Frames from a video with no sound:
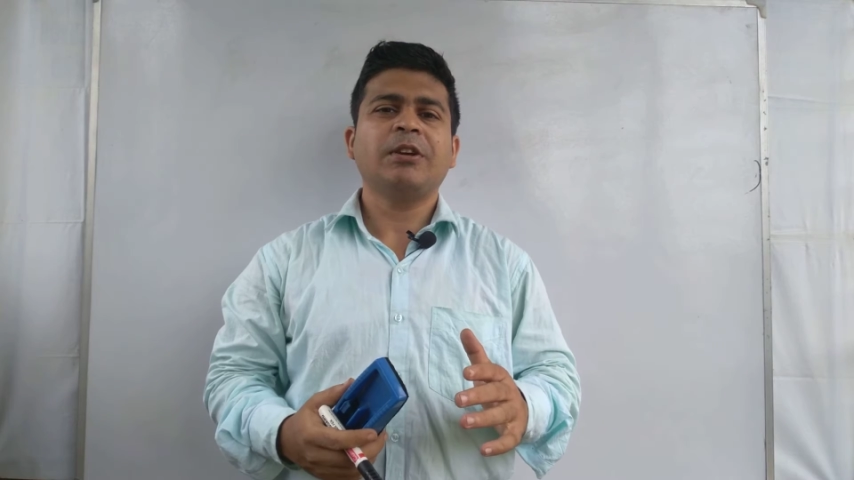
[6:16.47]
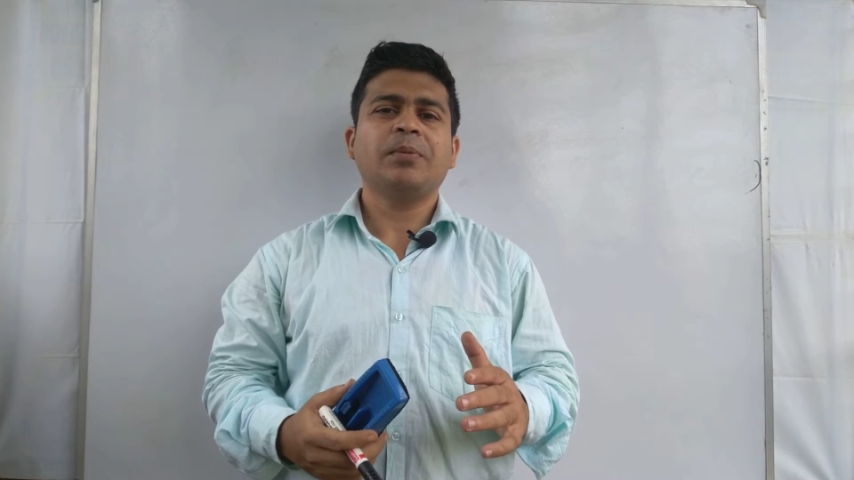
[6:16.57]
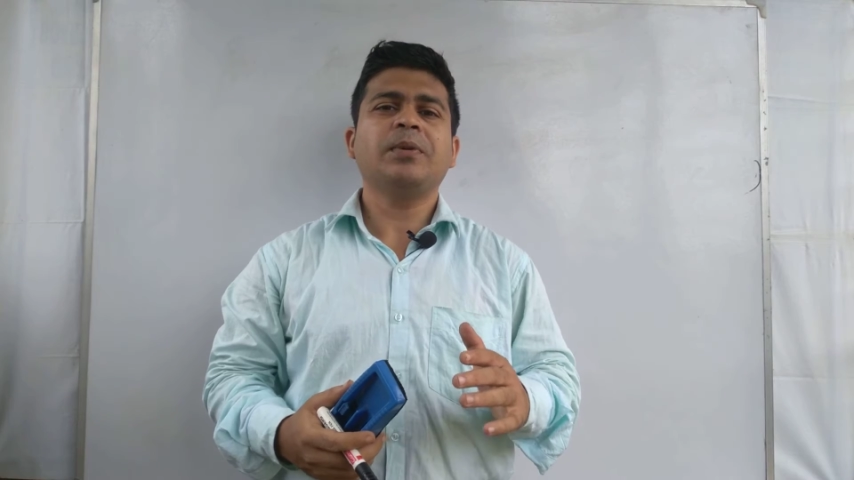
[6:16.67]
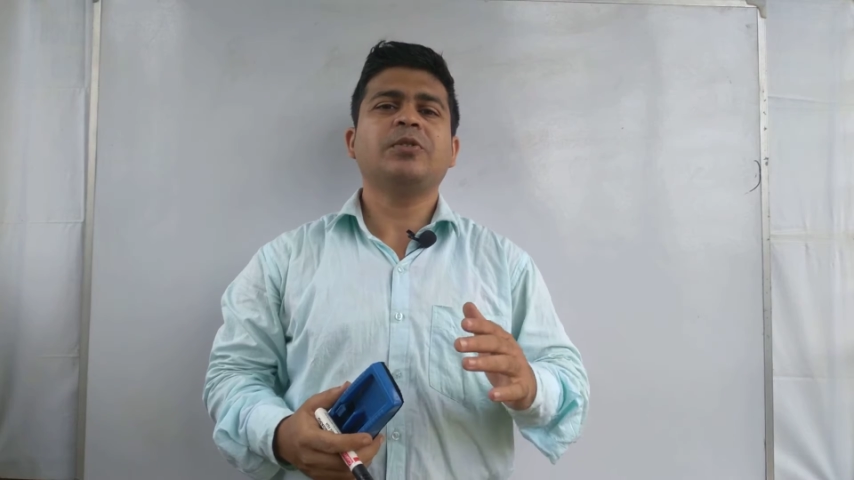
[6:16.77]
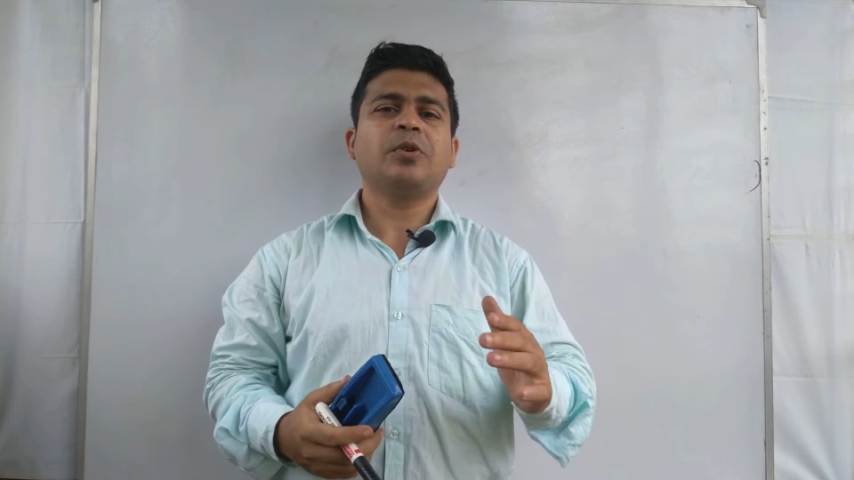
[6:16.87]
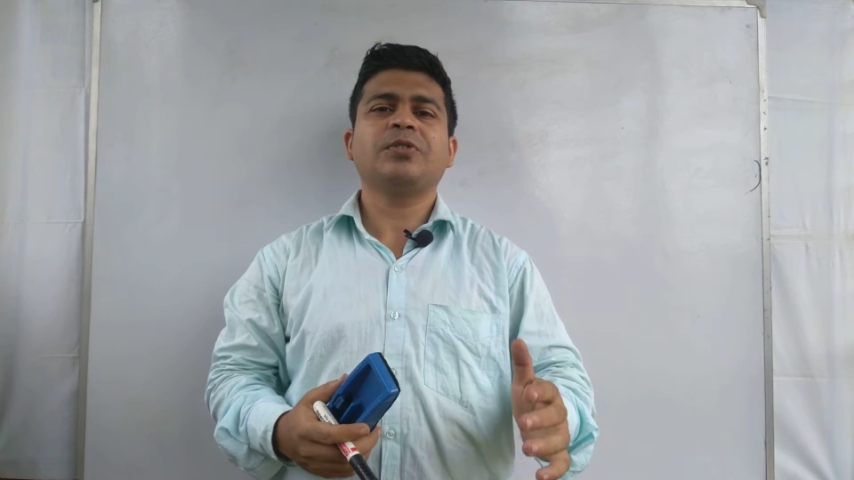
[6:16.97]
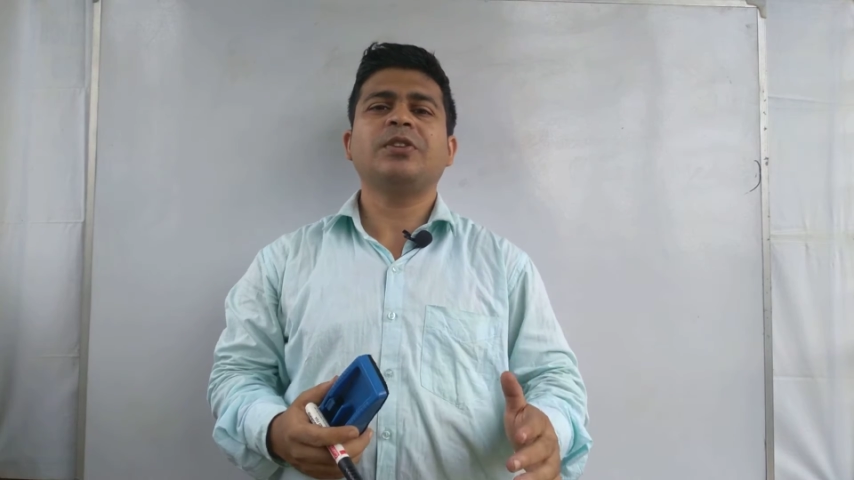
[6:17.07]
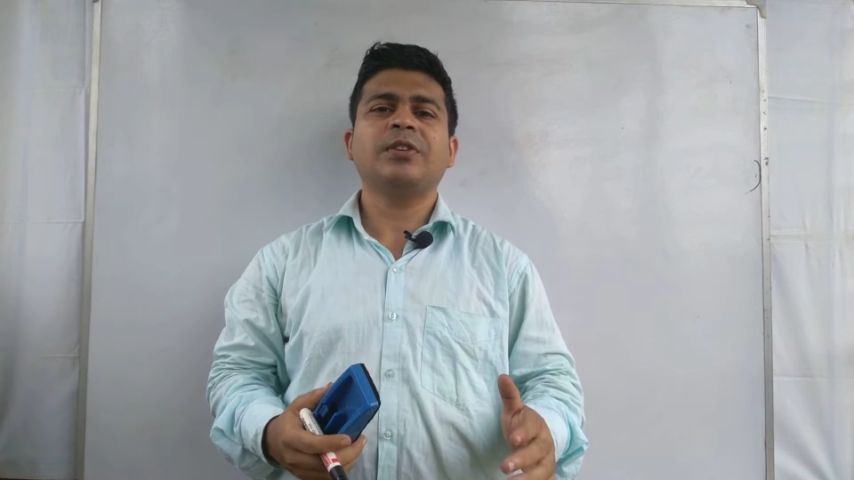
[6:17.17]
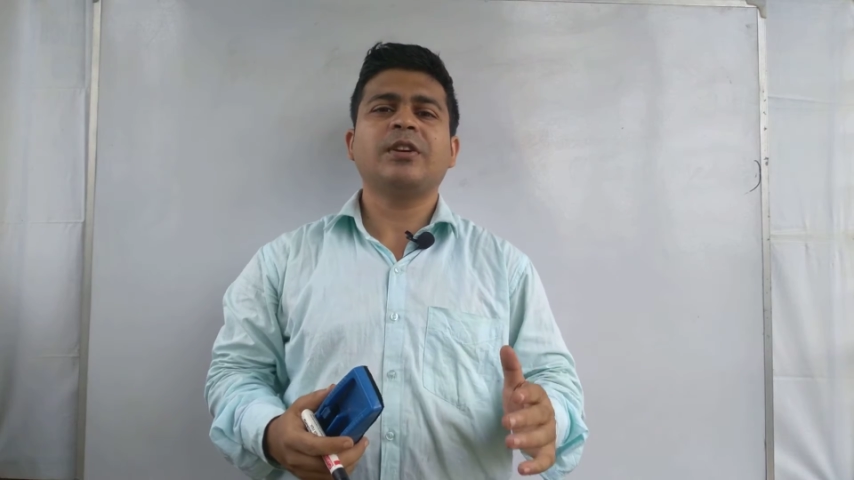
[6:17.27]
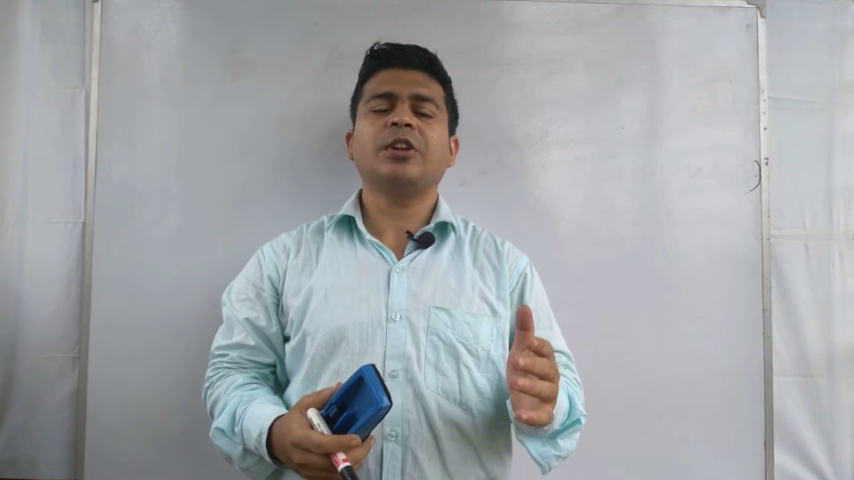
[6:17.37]
means
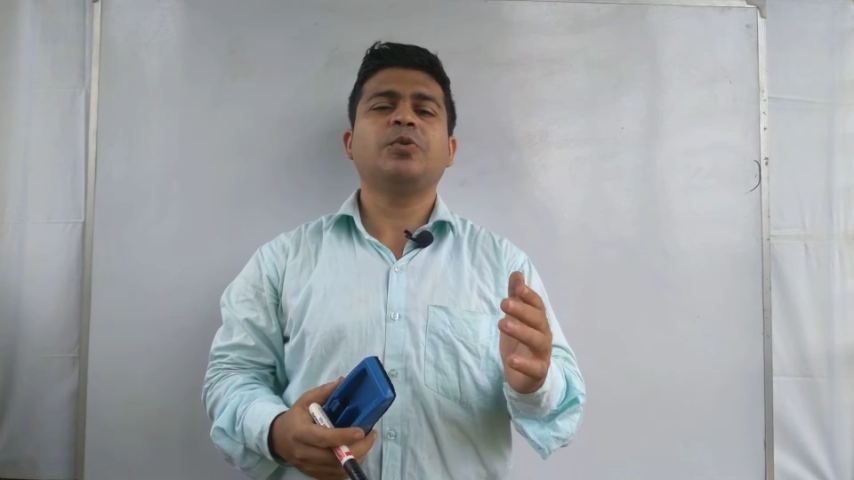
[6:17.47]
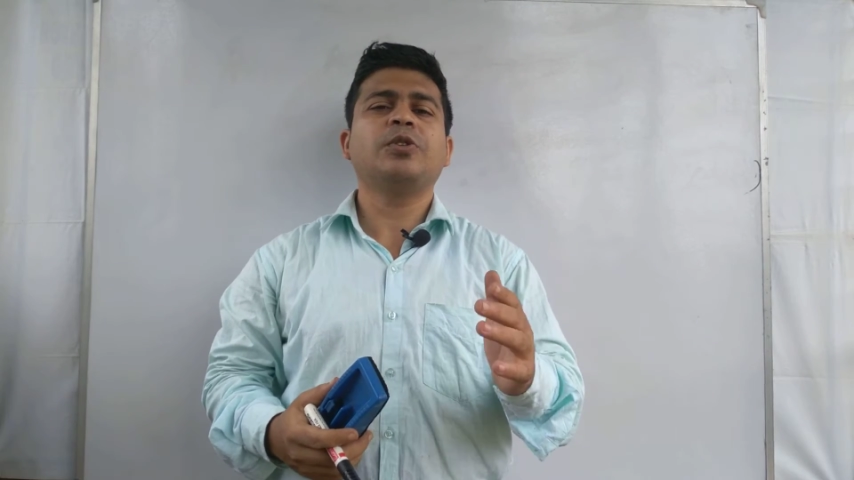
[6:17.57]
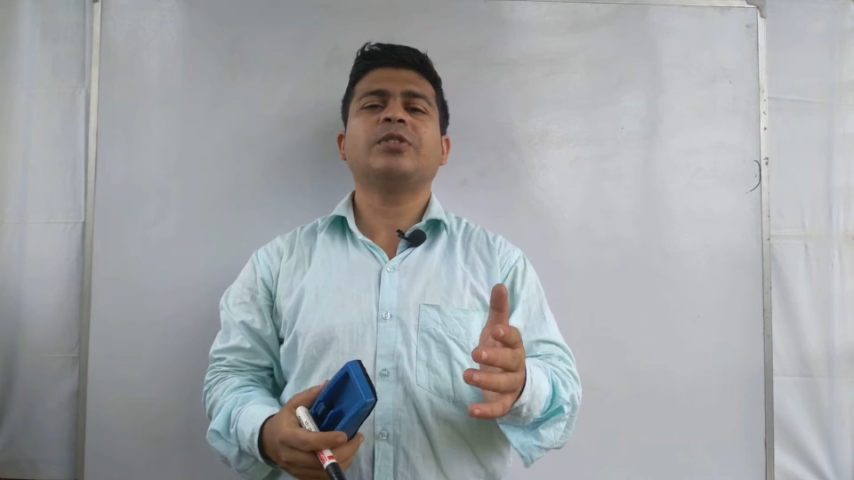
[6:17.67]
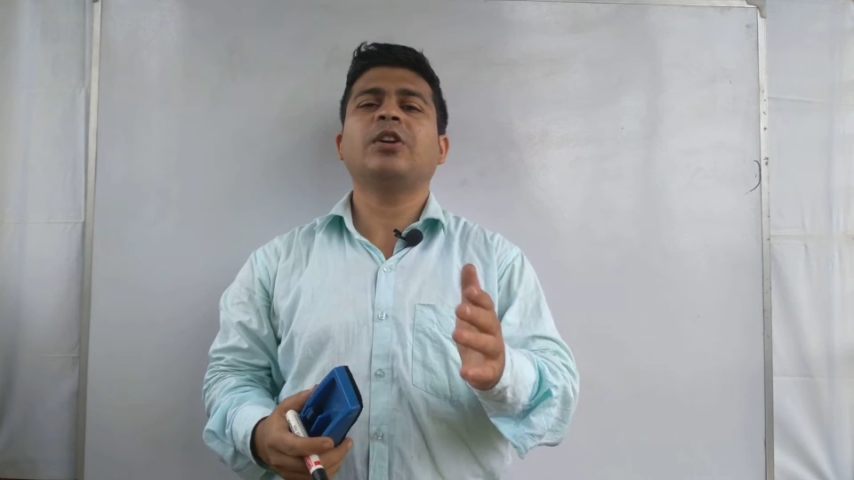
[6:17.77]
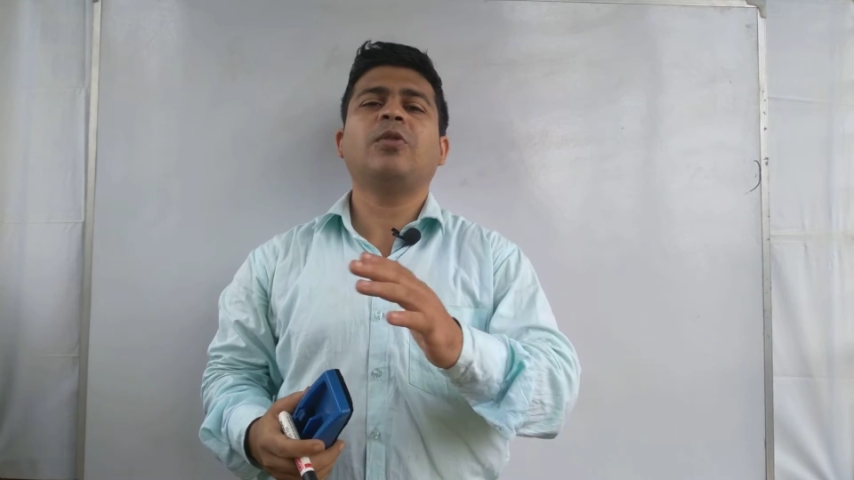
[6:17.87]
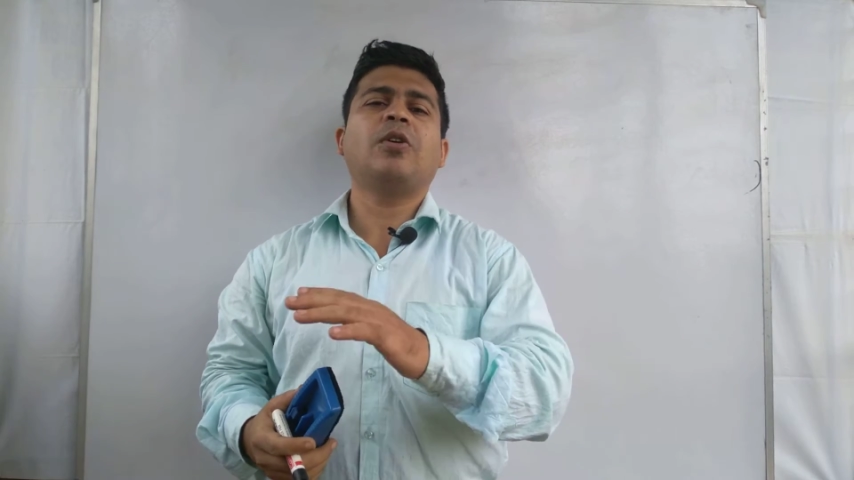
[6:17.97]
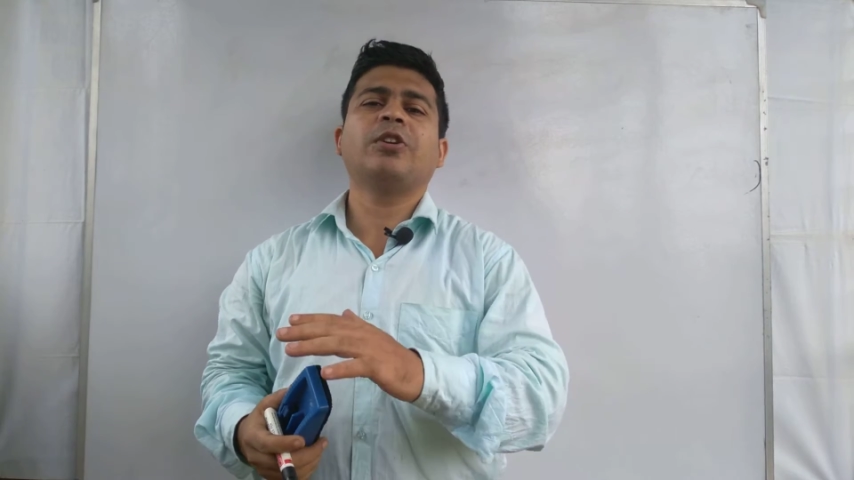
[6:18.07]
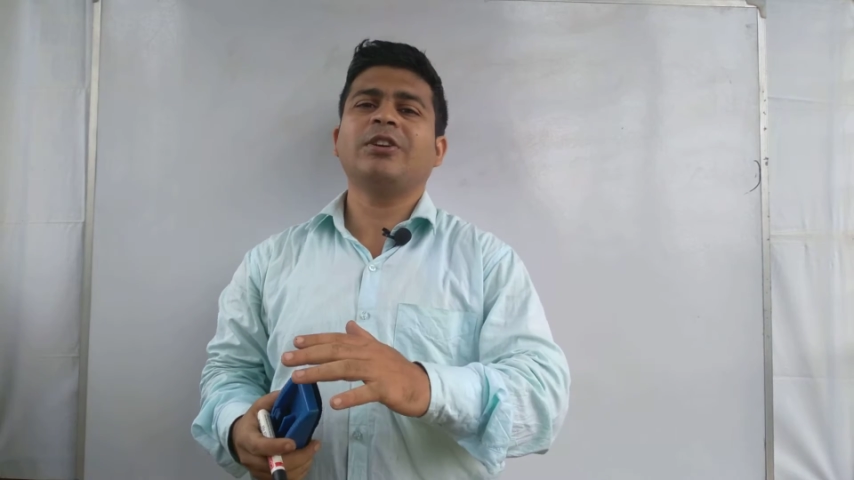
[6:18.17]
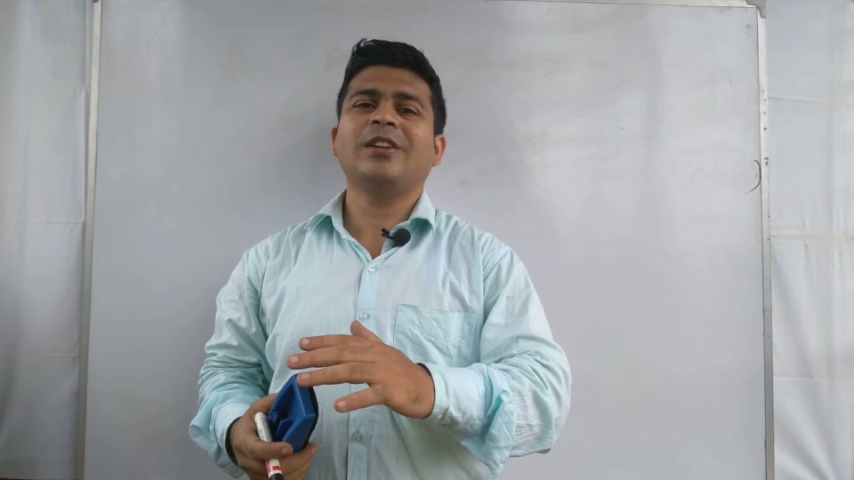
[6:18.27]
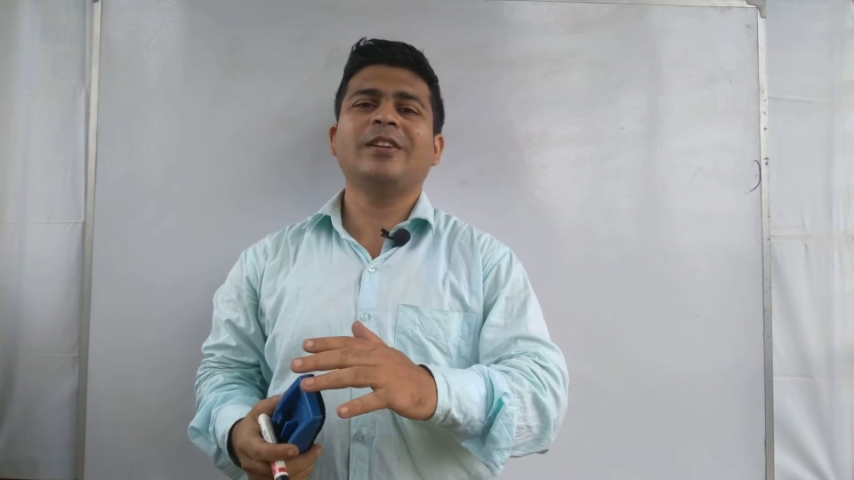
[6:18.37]
oxidation equation
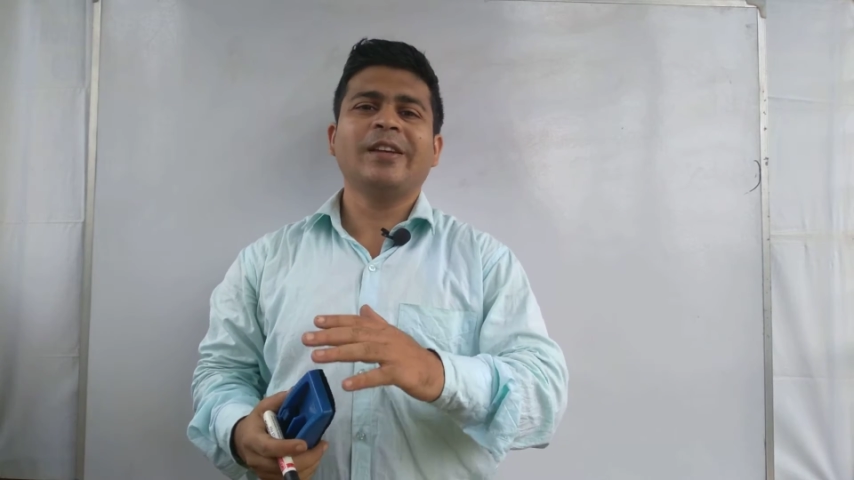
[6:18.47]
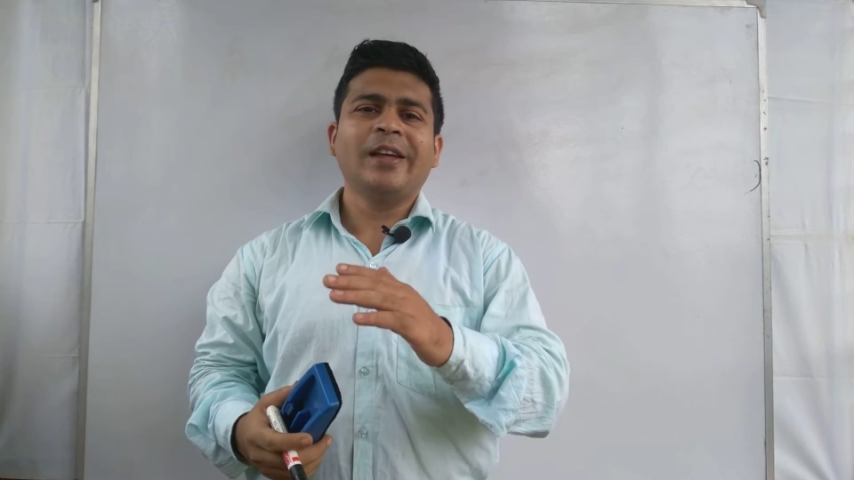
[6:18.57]
or in